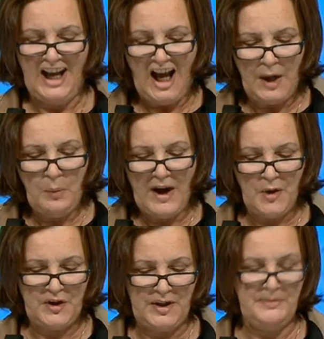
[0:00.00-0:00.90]
I
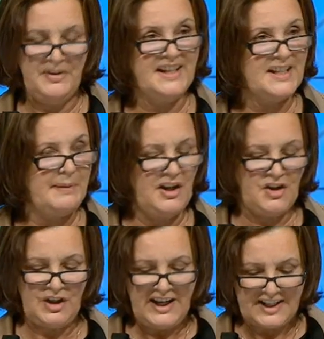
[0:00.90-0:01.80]
welcome the
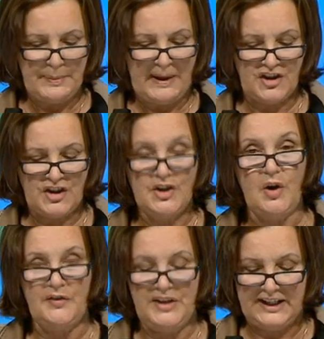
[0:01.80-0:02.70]
expansion
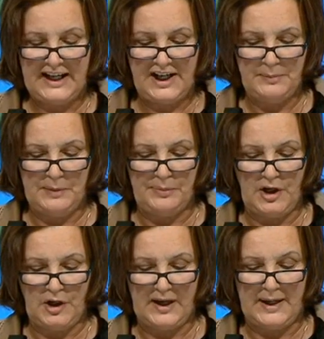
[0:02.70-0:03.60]
of the Academy
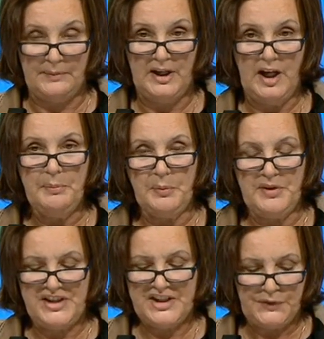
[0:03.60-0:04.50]
programme, but
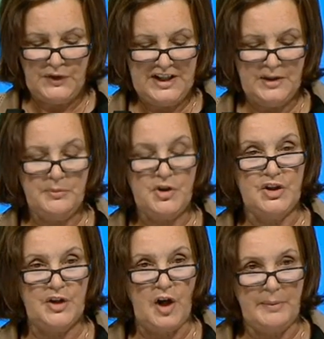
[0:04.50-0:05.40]
with this freedom
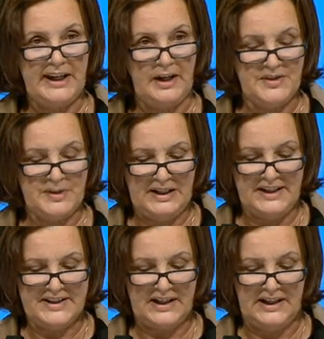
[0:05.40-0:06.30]
should come
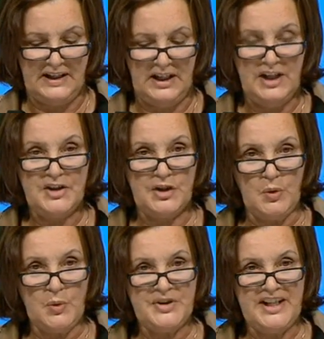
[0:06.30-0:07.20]
accountability.
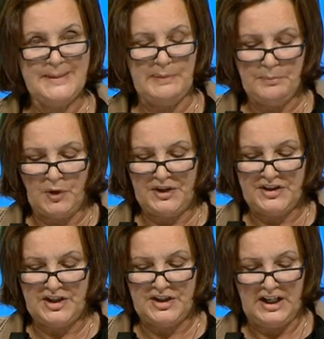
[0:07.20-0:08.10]
Schools need to be
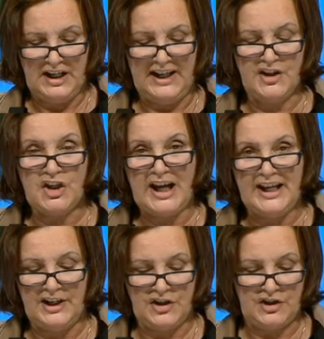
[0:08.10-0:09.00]
monitored and
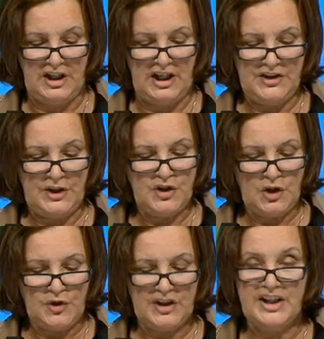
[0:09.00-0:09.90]
challenged so
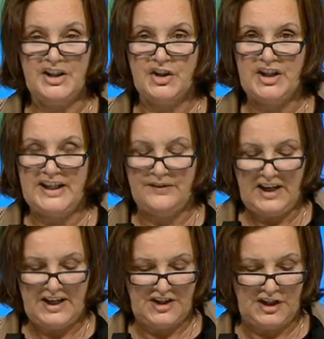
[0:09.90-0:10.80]
children can achieve
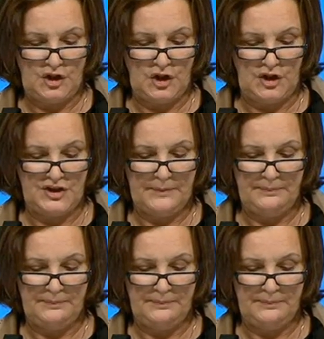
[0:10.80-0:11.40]
as they should.